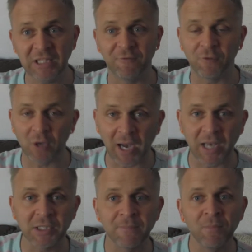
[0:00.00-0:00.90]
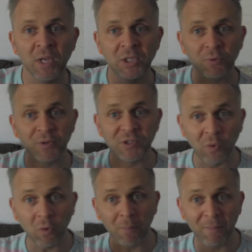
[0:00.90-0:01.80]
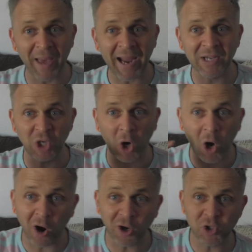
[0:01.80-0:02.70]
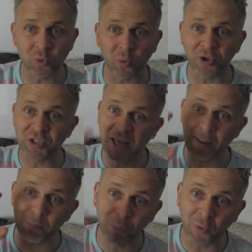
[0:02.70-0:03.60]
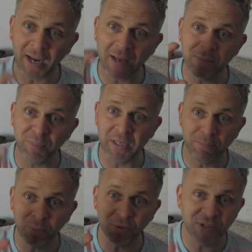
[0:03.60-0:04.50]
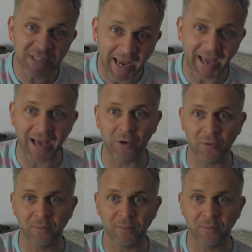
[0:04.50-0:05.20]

for us to resort back to harsh words that break people down.